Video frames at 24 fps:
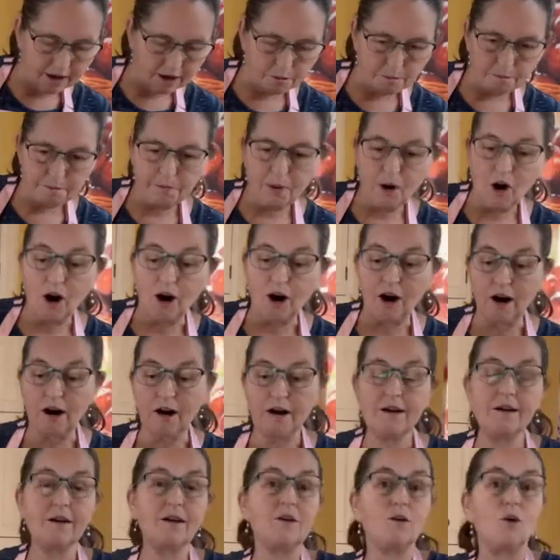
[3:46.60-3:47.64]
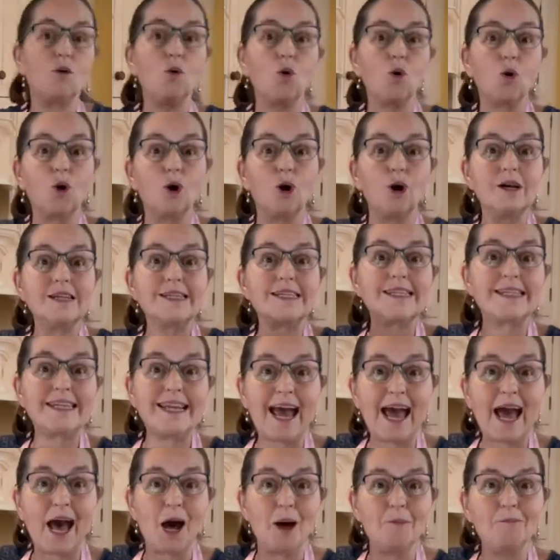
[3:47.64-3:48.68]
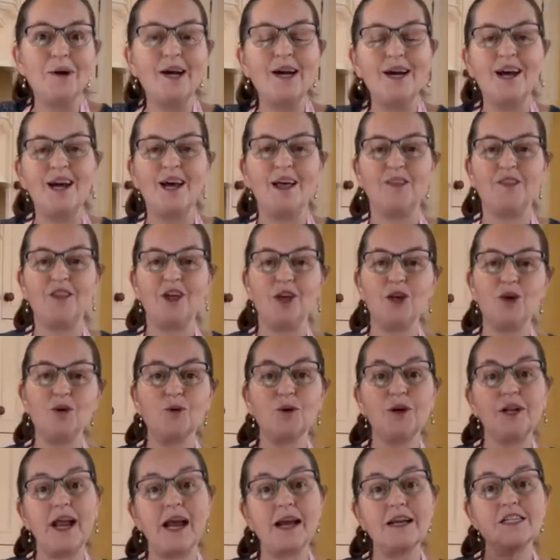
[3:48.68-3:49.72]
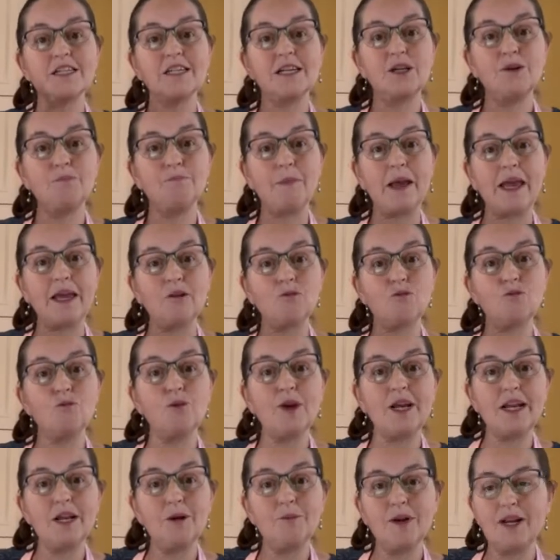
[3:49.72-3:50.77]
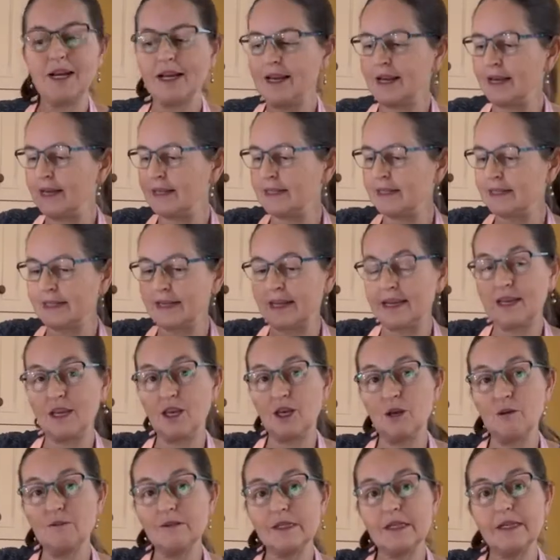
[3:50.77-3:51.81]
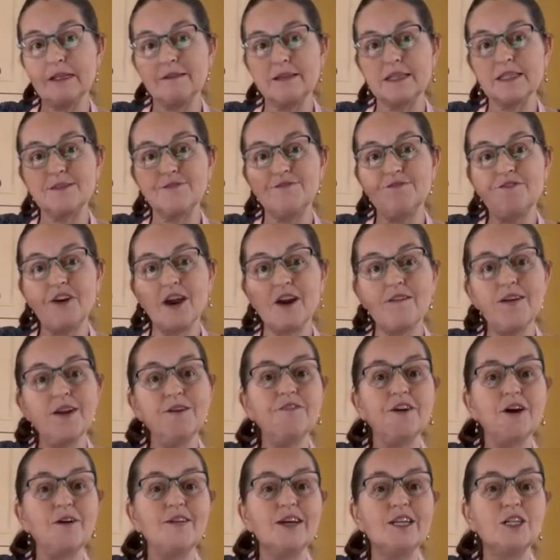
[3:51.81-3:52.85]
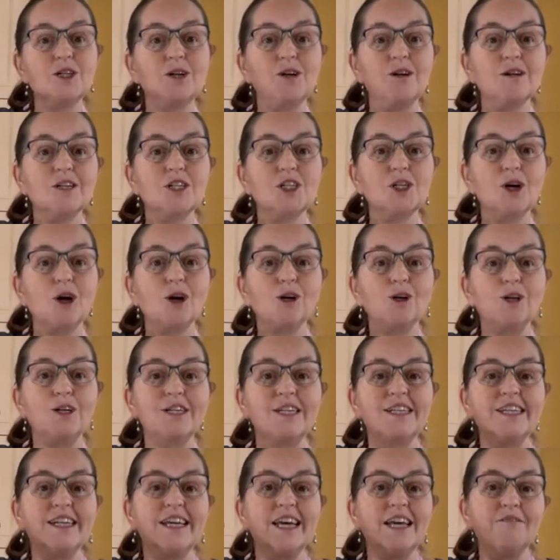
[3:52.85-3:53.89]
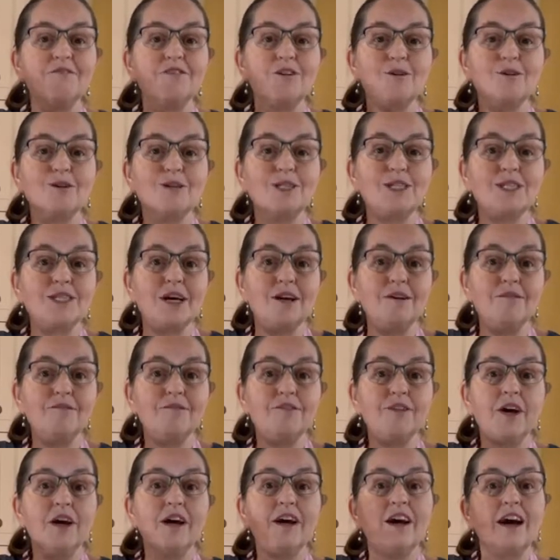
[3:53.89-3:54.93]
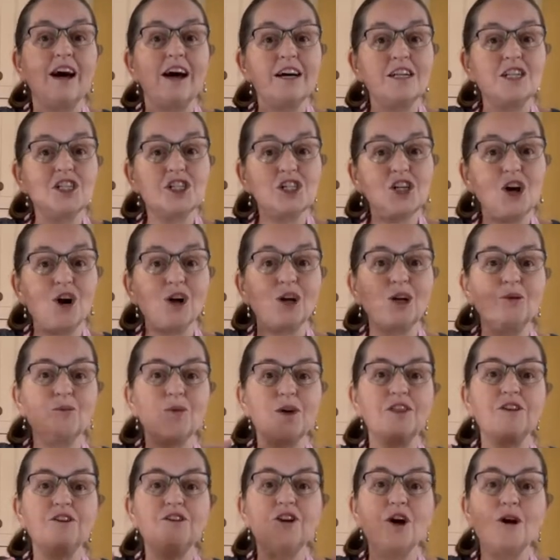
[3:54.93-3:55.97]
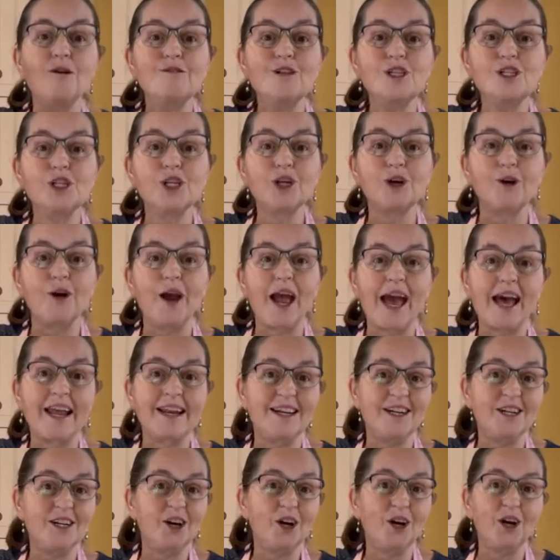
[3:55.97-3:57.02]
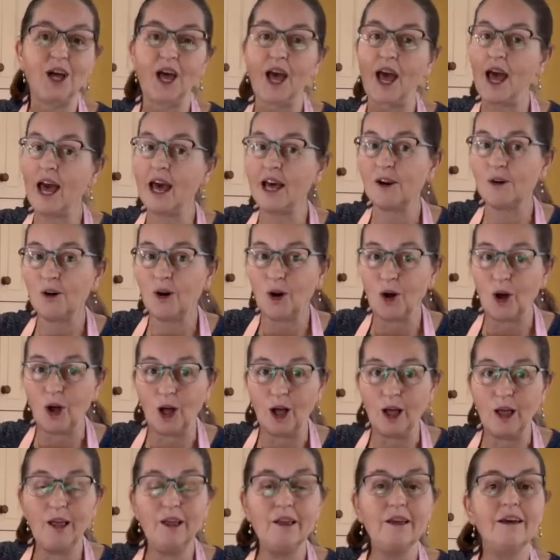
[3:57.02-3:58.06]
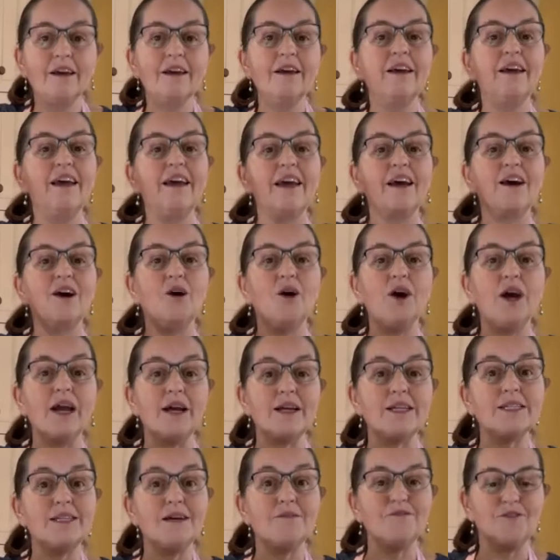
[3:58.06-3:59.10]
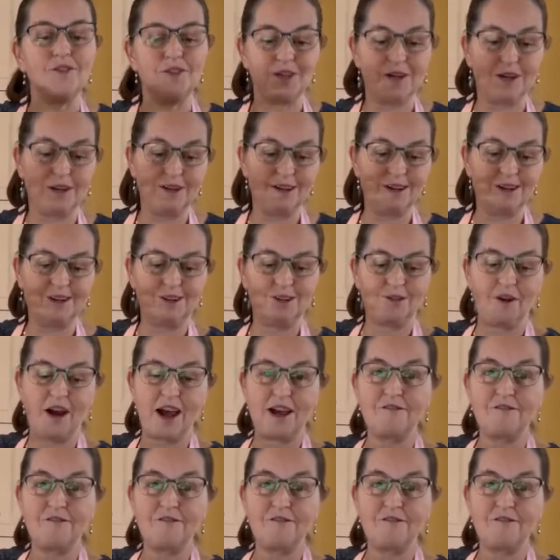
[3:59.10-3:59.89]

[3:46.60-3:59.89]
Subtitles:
bar or slab that you can actually make really, really easily using this very, very dark chocolate to give yourself a chocolate with no sugar added at all, except for the dried